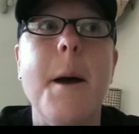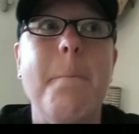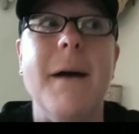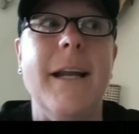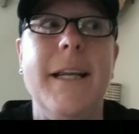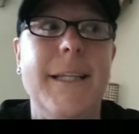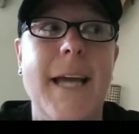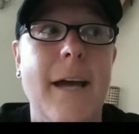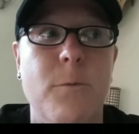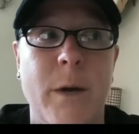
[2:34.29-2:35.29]
But
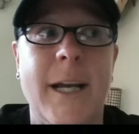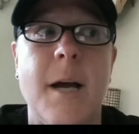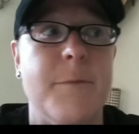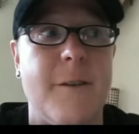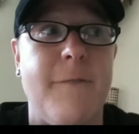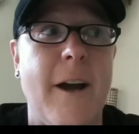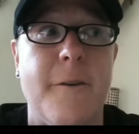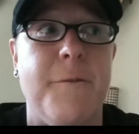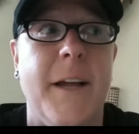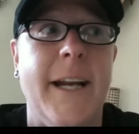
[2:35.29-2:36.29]
yet, when it comes to fight
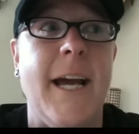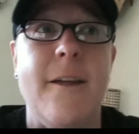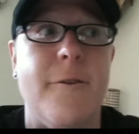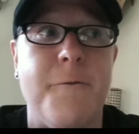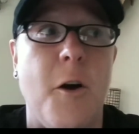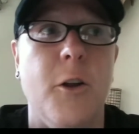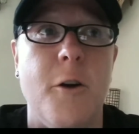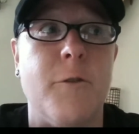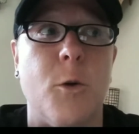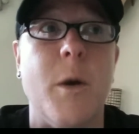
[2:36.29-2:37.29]
or flight, I either fall
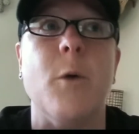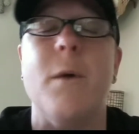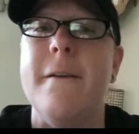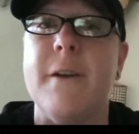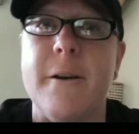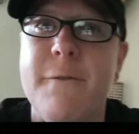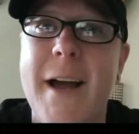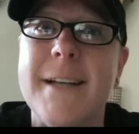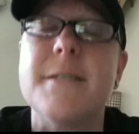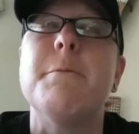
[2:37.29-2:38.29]
over or run away very
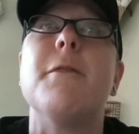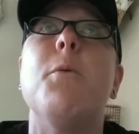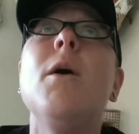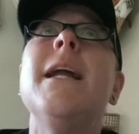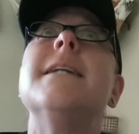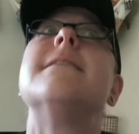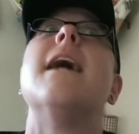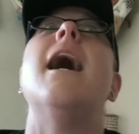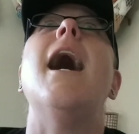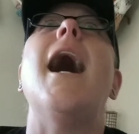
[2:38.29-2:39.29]
fast. But the point is,
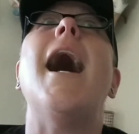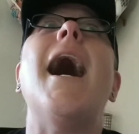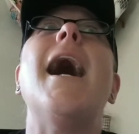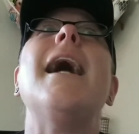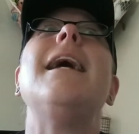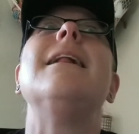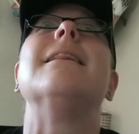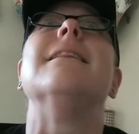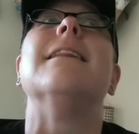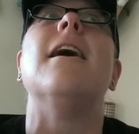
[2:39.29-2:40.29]
I
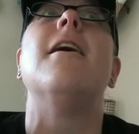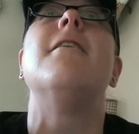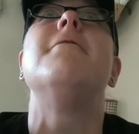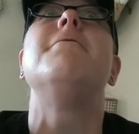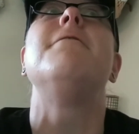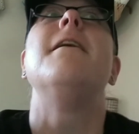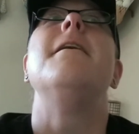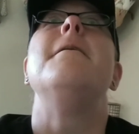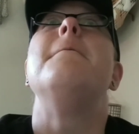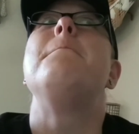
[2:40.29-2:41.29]
love
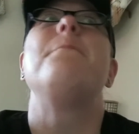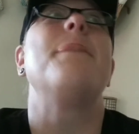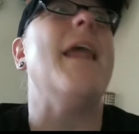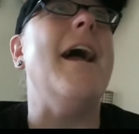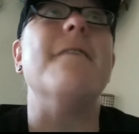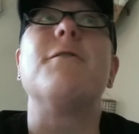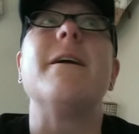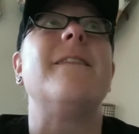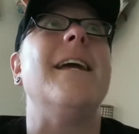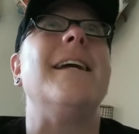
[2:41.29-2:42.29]

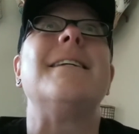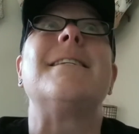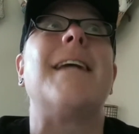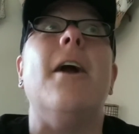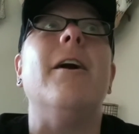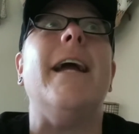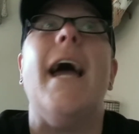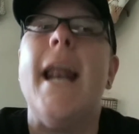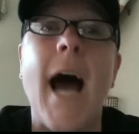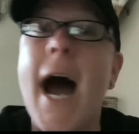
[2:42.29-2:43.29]
everything scary.
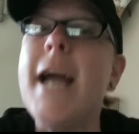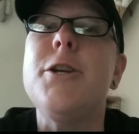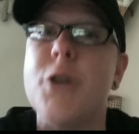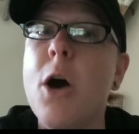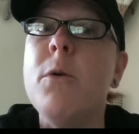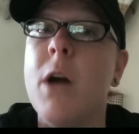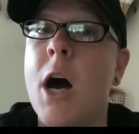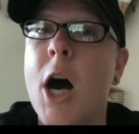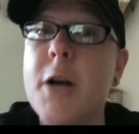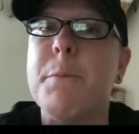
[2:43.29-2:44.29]
And I don't
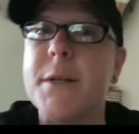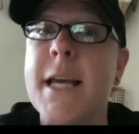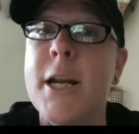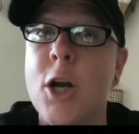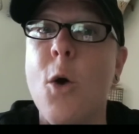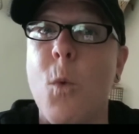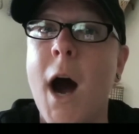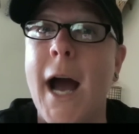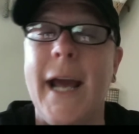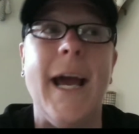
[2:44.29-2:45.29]
100% know
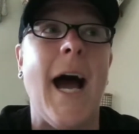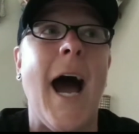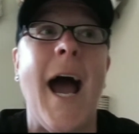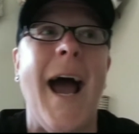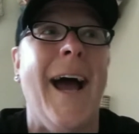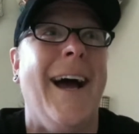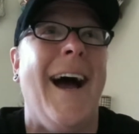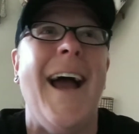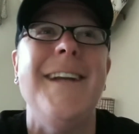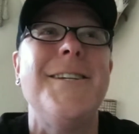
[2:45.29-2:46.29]
why. I,
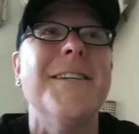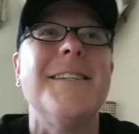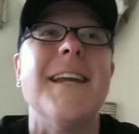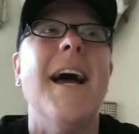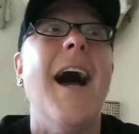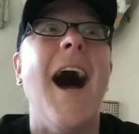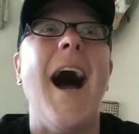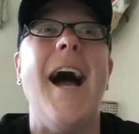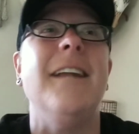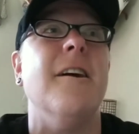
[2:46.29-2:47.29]
I just,
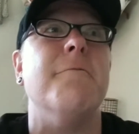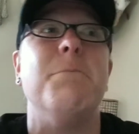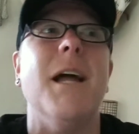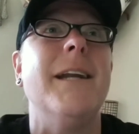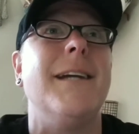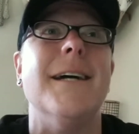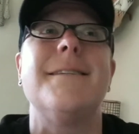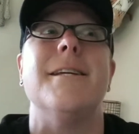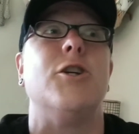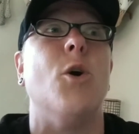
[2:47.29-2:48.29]
I love blood,
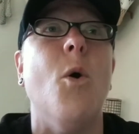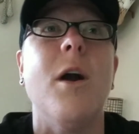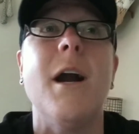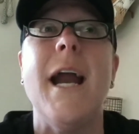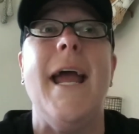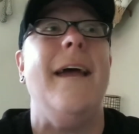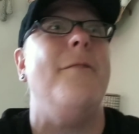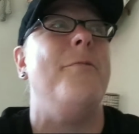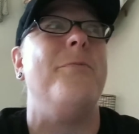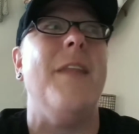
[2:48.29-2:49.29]
guts, and gore.
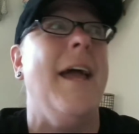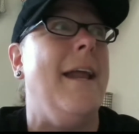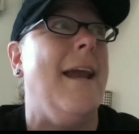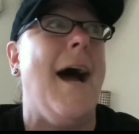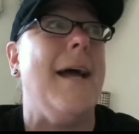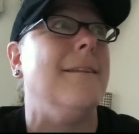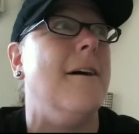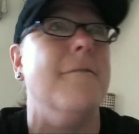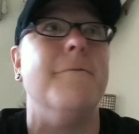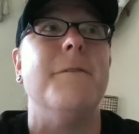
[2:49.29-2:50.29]
And, and I
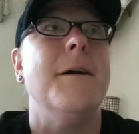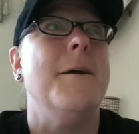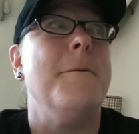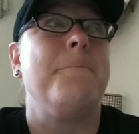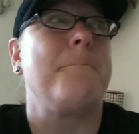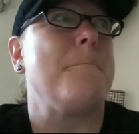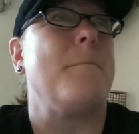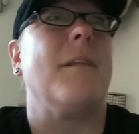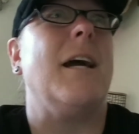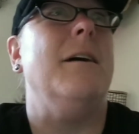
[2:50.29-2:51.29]
love
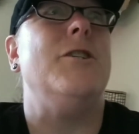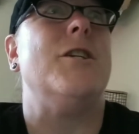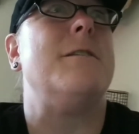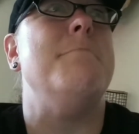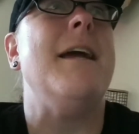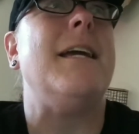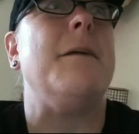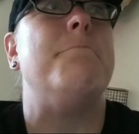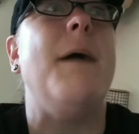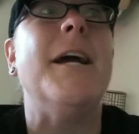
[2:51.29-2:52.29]
just
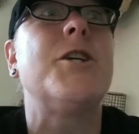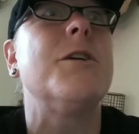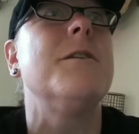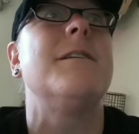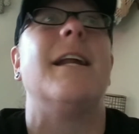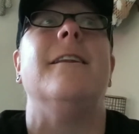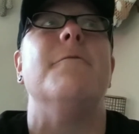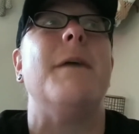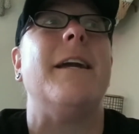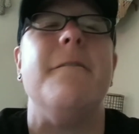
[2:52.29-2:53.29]
making pictures and I
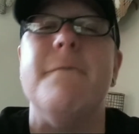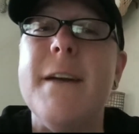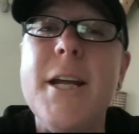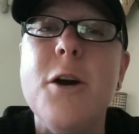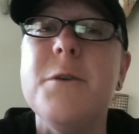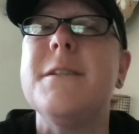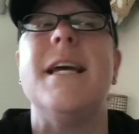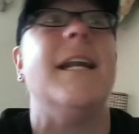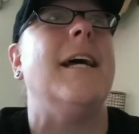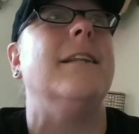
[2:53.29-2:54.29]
love making videos
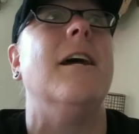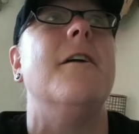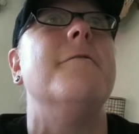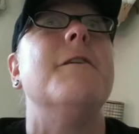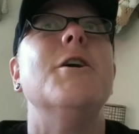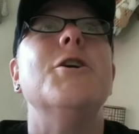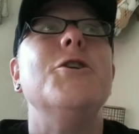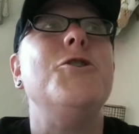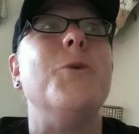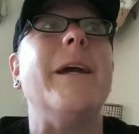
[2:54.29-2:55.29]
and I love
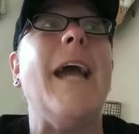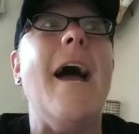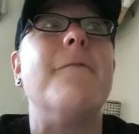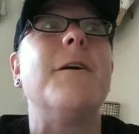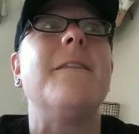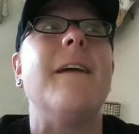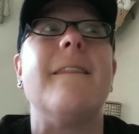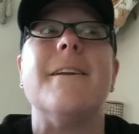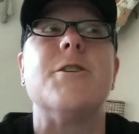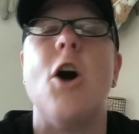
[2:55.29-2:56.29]
doing
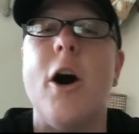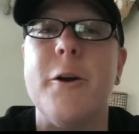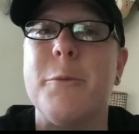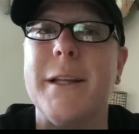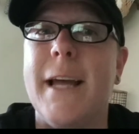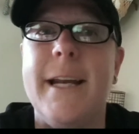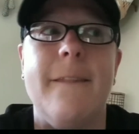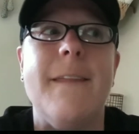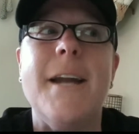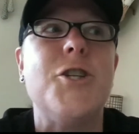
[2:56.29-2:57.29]
everything that is haunted
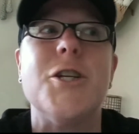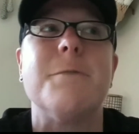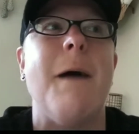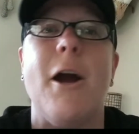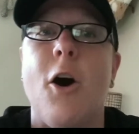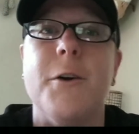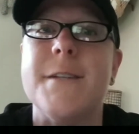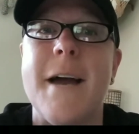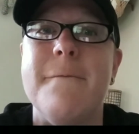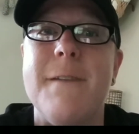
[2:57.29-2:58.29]
related. That is just my all
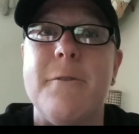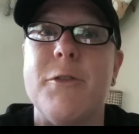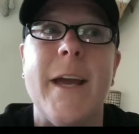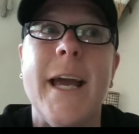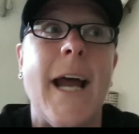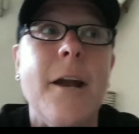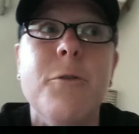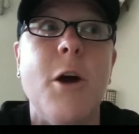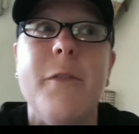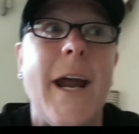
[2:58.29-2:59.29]
time favorite thing. And I
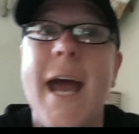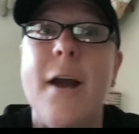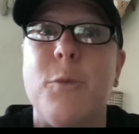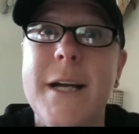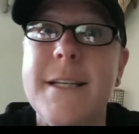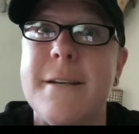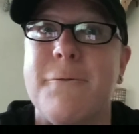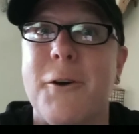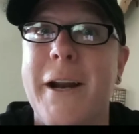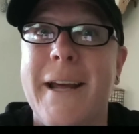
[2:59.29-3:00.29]
don't know that I had a reason
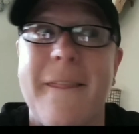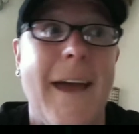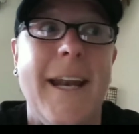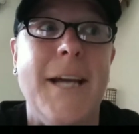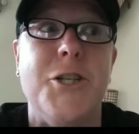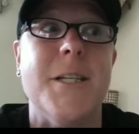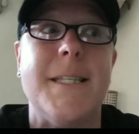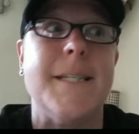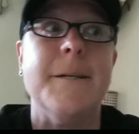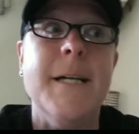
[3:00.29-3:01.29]
for any of that. It
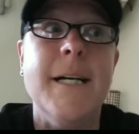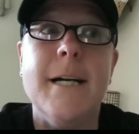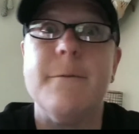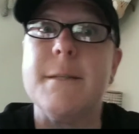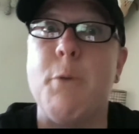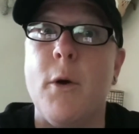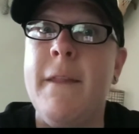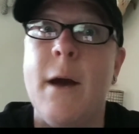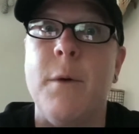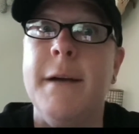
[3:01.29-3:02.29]
just was born
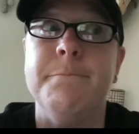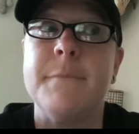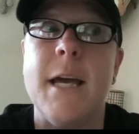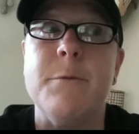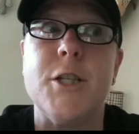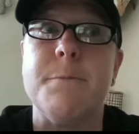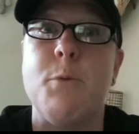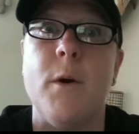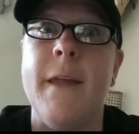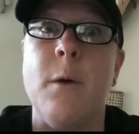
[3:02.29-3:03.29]
that way. I was just
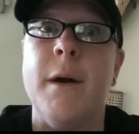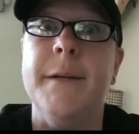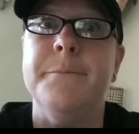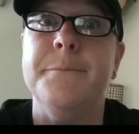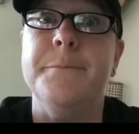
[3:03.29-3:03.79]
born that way.